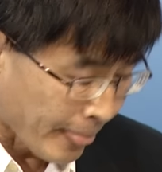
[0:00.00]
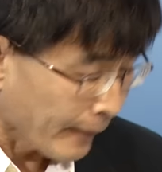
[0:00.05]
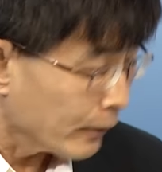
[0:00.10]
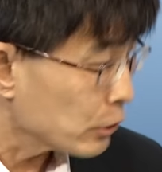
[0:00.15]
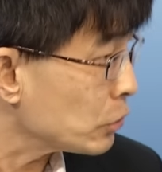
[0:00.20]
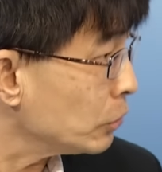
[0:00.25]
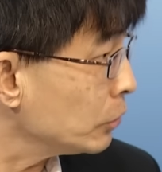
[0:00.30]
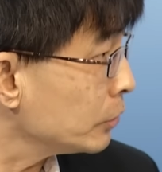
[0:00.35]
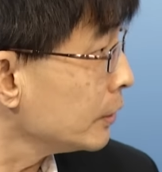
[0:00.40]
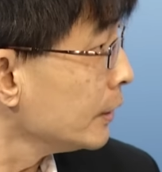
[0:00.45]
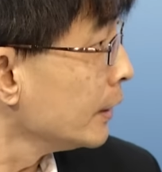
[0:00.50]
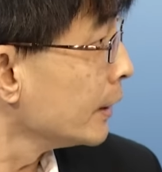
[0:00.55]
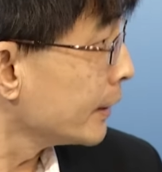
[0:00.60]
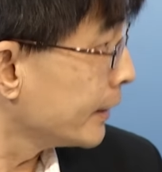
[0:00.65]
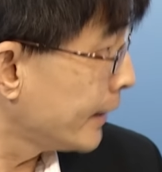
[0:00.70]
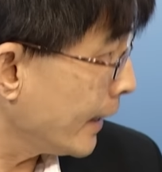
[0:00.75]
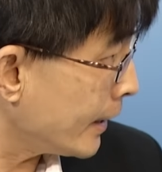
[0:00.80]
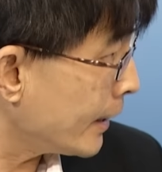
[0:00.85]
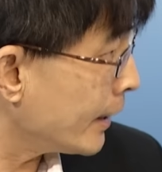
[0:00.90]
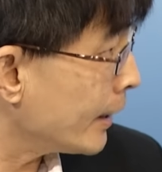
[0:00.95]
So
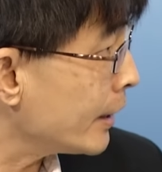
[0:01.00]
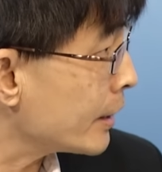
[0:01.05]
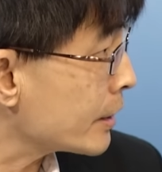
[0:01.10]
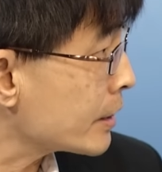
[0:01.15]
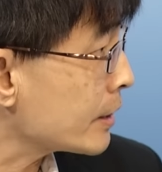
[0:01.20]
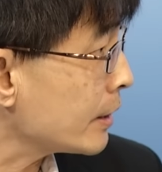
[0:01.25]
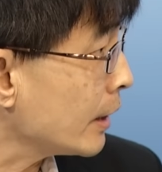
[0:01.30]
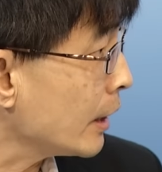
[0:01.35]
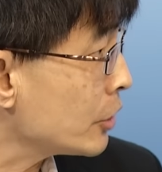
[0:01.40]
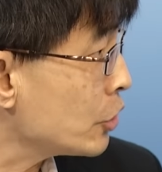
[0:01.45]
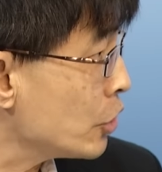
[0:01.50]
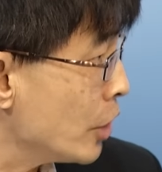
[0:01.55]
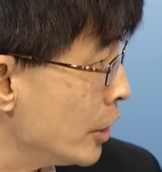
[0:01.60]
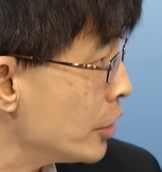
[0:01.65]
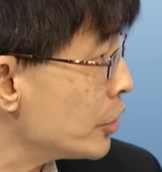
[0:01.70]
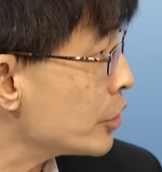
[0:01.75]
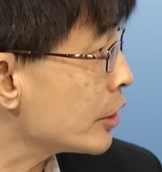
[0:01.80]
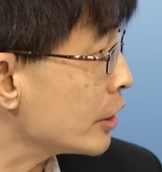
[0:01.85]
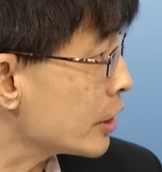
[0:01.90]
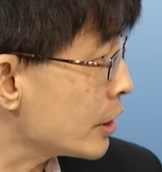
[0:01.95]
that has
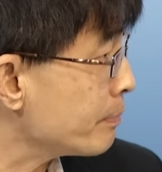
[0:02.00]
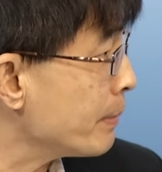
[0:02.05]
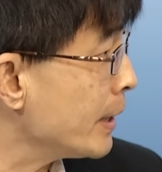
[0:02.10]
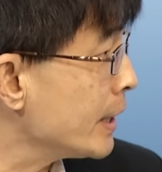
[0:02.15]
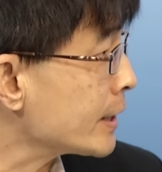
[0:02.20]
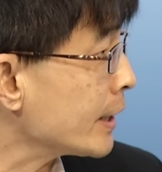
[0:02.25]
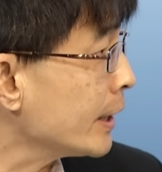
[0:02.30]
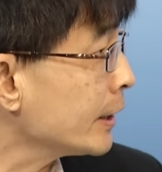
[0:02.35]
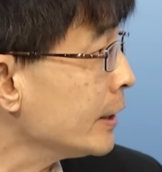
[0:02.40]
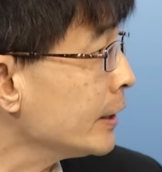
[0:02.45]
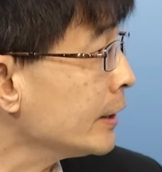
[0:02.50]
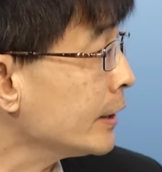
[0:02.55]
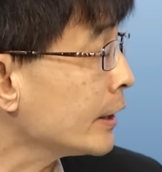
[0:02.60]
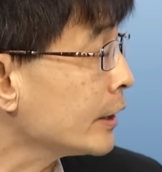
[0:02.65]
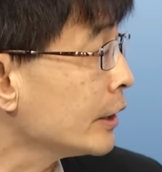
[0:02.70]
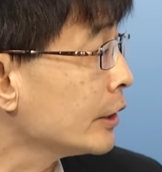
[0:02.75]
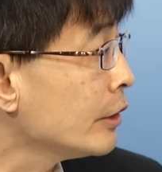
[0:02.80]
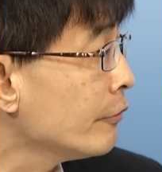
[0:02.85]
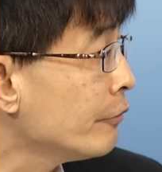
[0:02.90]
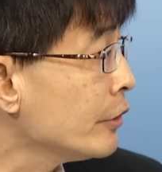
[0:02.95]
changed the space. I think that
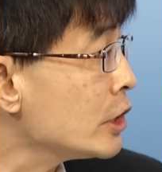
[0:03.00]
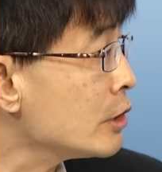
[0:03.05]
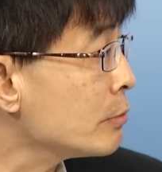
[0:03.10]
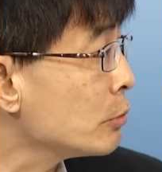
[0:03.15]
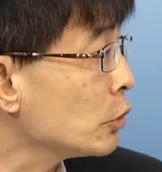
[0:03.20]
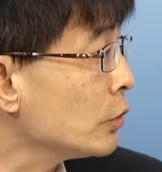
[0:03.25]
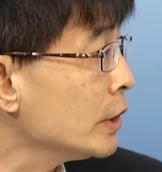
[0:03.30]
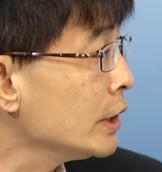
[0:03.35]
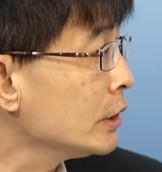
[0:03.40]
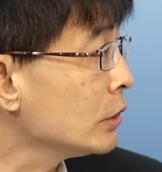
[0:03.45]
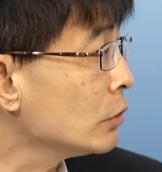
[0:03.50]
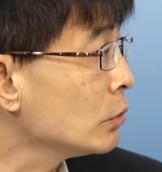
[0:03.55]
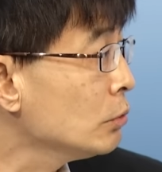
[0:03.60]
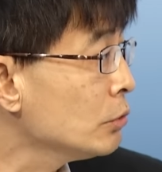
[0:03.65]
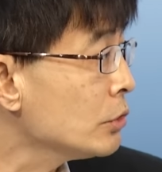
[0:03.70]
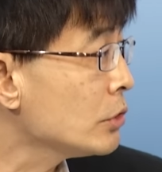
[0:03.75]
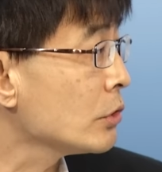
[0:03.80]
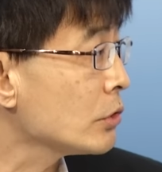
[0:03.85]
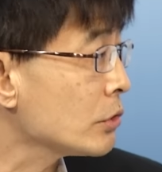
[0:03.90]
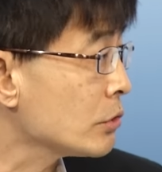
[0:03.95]
the difference between
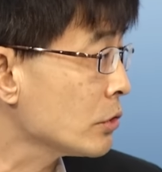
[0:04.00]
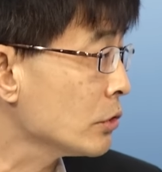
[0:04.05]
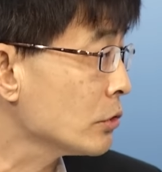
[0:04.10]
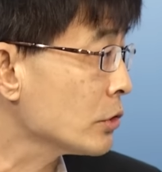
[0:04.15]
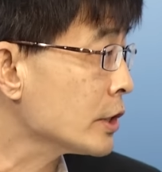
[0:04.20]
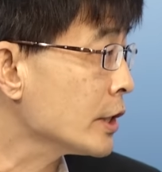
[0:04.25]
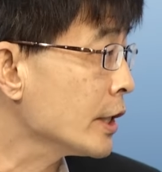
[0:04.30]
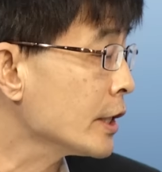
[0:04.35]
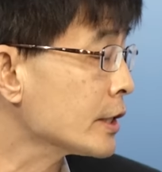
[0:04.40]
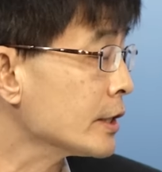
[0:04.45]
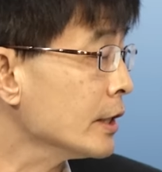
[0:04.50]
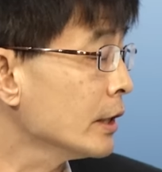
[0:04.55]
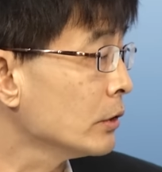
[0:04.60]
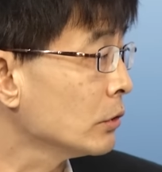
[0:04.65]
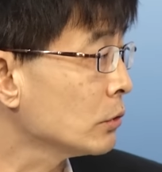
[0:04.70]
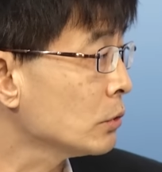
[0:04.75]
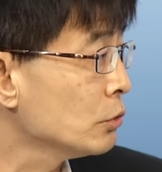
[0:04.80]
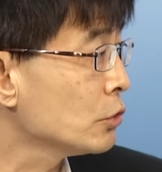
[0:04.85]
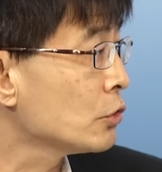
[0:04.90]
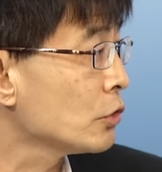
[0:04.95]
2006 and
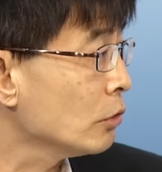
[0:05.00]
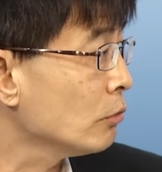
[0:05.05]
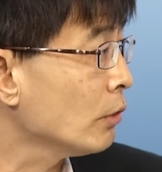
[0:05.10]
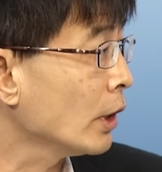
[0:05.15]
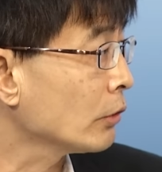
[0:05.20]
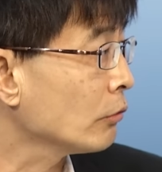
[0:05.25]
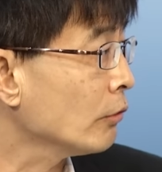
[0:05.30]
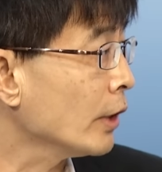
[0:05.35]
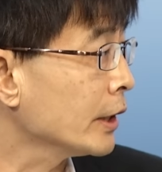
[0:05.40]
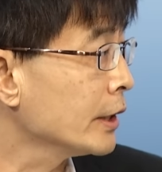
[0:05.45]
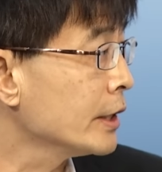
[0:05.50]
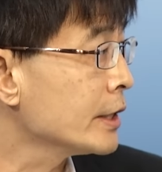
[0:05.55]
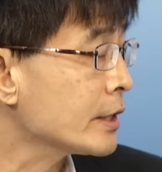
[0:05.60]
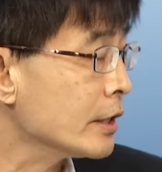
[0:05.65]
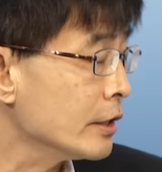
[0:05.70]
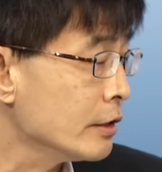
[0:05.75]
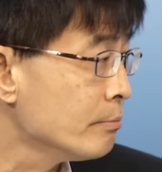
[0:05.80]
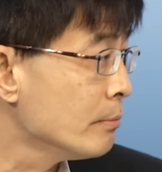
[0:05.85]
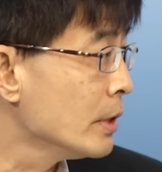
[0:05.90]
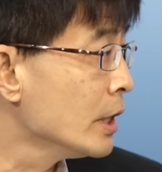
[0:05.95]
2011 is the
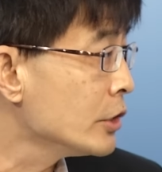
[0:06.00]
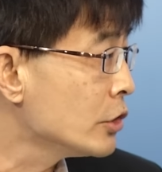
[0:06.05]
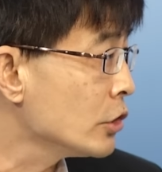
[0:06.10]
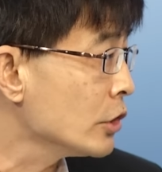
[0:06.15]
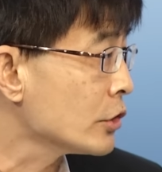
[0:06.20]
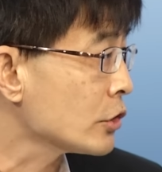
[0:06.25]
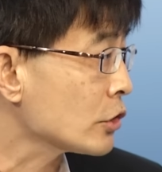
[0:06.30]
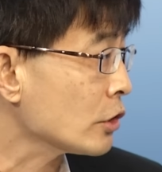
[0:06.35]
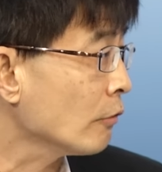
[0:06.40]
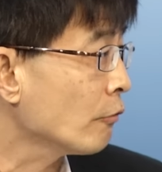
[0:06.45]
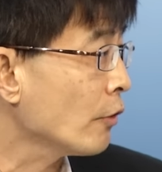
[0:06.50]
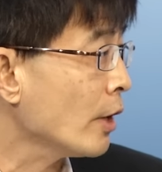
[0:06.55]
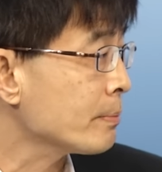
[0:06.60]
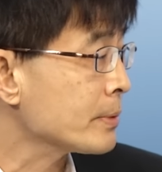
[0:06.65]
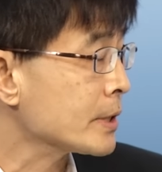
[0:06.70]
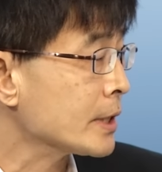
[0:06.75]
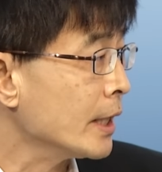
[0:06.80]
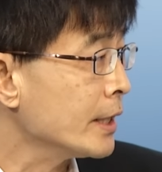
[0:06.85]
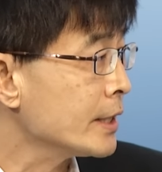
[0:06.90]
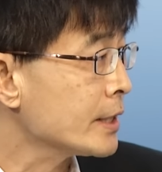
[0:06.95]
emergence of
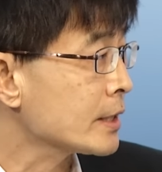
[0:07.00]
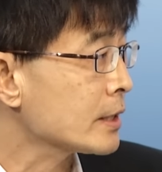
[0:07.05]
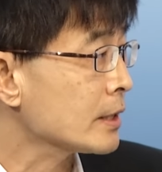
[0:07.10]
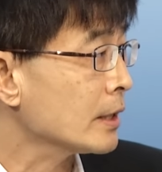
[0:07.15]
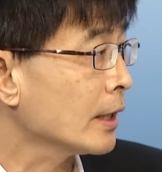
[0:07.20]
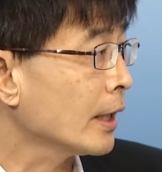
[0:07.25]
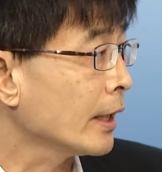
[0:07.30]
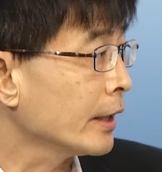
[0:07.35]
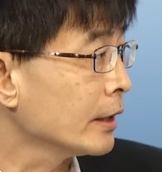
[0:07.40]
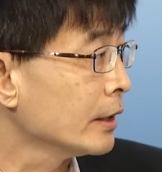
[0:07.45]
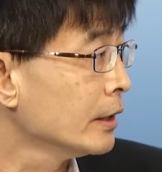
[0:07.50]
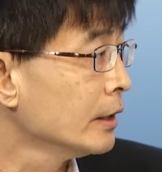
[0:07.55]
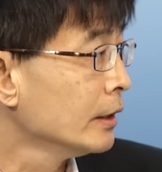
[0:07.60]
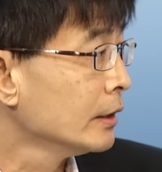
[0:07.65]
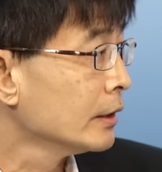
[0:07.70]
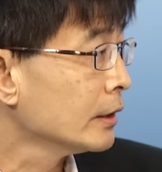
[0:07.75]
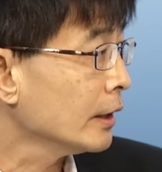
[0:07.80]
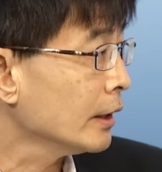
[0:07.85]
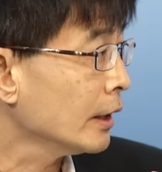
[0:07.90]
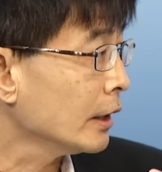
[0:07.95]
websites like
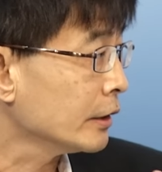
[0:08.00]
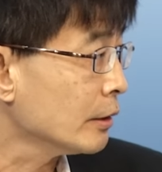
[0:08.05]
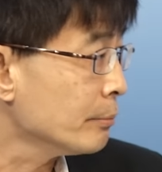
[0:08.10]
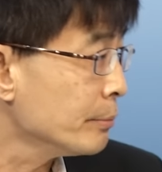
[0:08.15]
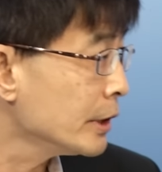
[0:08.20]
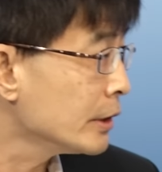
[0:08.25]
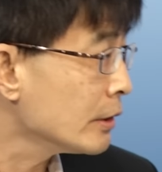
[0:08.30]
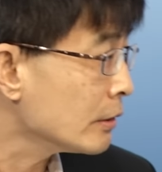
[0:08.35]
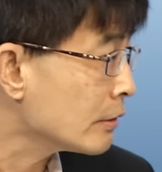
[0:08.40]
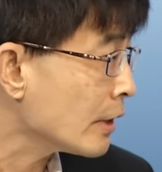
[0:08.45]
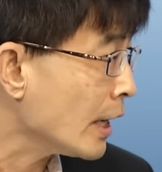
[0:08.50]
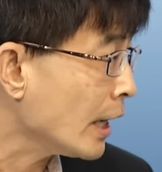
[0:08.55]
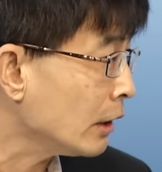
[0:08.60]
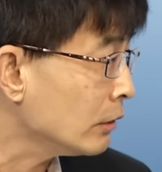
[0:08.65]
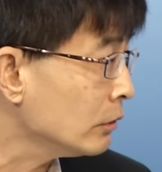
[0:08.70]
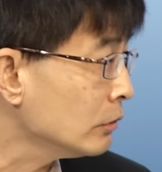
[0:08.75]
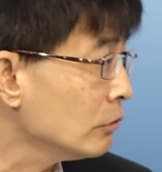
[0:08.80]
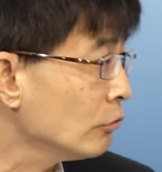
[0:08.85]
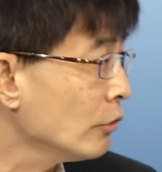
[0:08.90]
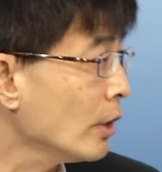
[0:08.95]
the middle
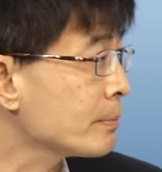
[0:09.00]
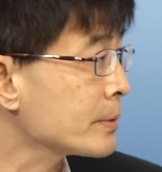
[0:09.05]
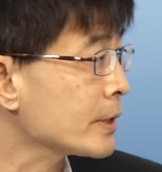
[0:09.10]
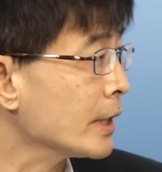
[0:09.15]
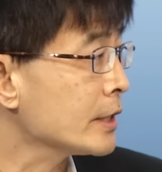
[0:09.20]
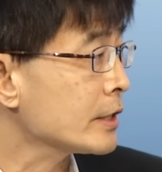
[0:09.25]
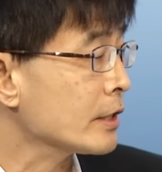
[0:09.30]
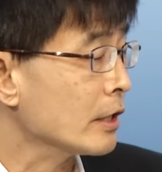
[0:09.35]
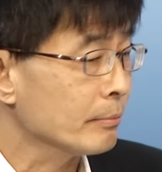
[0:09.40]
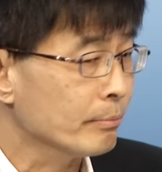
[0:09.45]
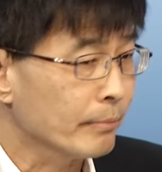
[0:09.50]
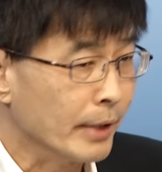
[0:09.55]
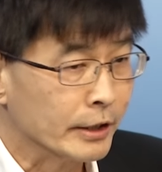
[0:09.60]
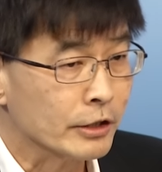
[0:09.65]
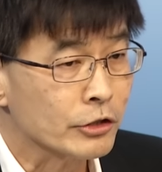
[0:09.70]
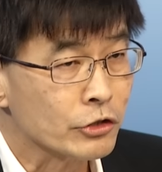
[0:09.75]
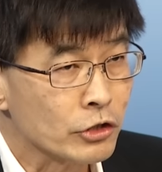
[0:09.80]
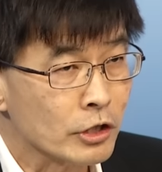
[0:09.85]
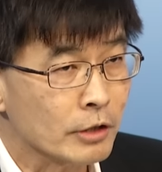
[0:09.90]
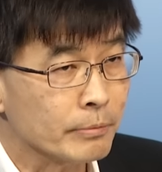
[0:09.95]
ground, websites like
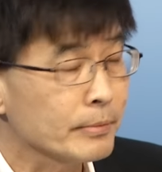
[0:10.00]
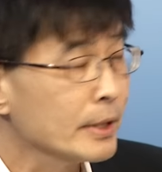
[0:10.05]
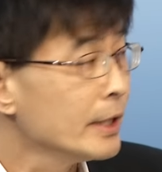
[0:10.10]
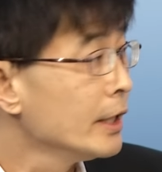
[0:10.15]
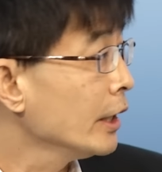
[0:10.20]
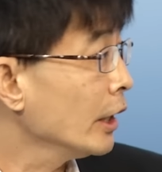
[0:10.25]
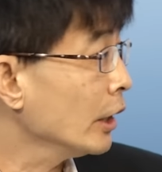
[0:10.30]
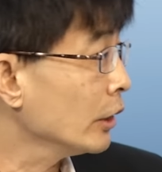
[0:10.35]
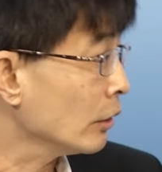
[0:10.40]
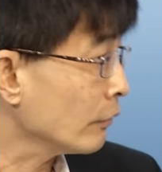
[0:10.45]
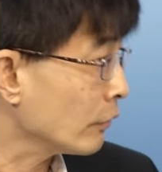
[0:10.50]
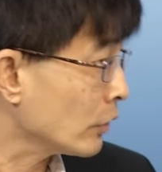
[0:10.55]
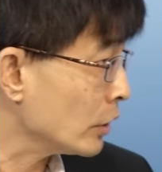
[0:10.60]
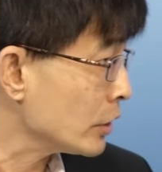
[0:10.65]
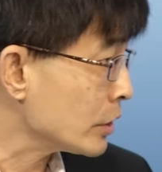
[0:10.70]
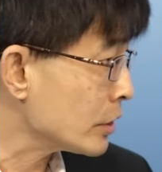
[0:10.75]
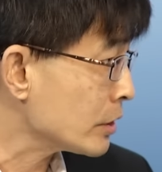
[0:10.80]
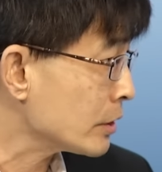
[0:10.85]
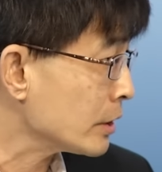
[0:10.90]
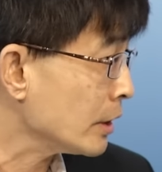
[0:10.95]
Mothership, and of
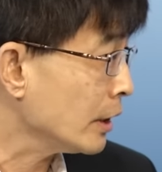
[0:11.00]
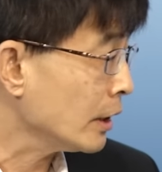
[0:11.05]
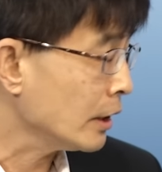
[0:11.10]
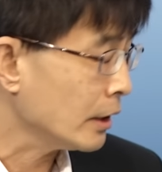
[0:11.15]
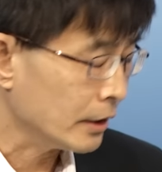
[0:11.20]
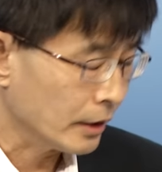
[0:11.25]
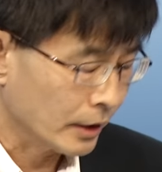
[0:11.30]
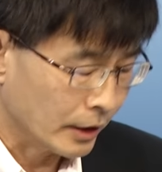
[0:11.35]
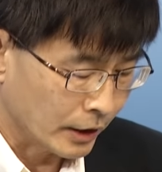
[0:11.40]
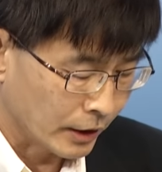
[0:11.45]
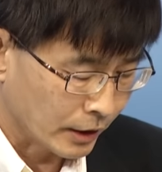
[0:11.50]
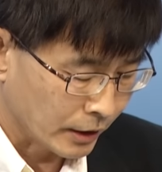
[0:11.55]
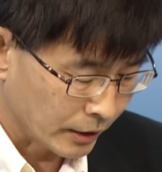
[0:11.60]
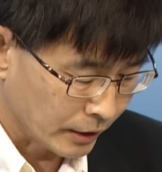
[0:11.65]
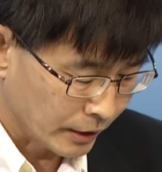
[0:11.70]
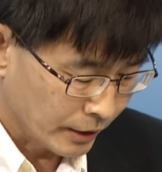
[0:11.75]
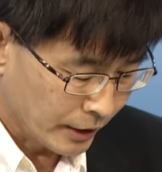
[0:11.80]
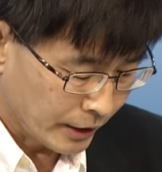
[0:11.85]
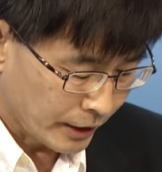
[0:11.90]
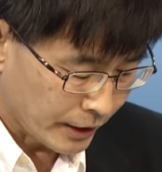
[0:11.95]
course
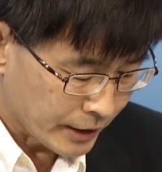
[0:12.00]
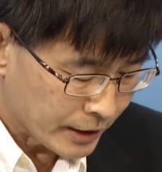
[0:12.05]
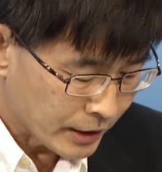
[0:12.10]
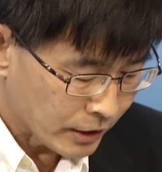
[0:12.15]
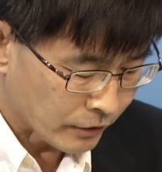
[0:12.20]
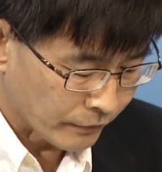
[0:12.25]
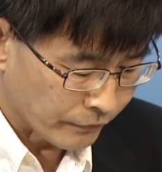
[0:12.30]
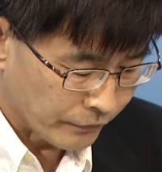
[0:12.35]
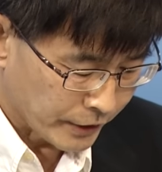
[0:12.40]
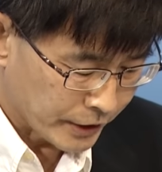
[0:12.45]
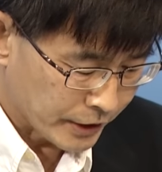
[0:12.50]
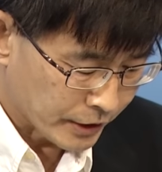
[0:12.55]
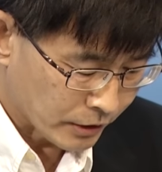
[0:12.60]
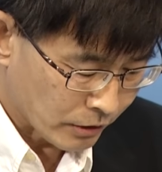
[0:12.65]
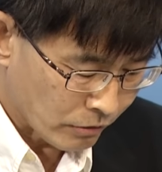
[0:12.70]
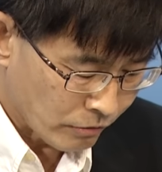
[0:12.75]
Inconvenient